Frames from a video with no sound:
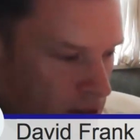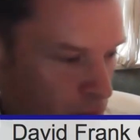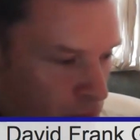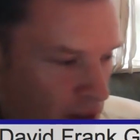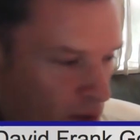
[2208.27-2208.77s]
a
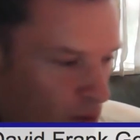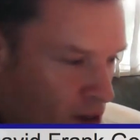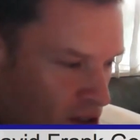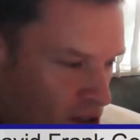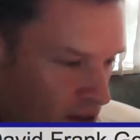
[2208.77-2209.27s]
big
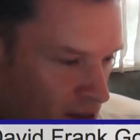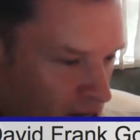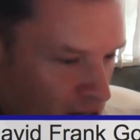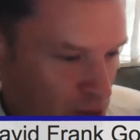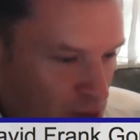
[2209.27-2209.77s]
question. I
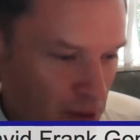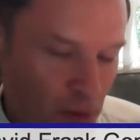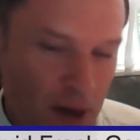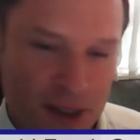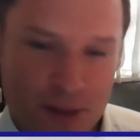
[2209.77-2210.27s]
could spend the
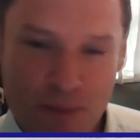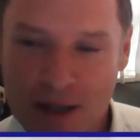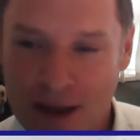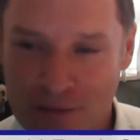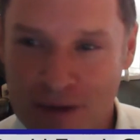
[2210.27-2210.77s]
rest of my
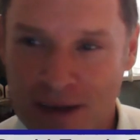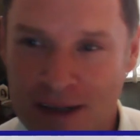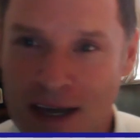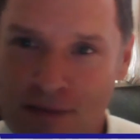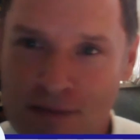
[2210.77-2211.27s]
life in a
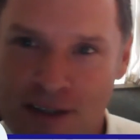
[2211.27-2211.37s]
cave in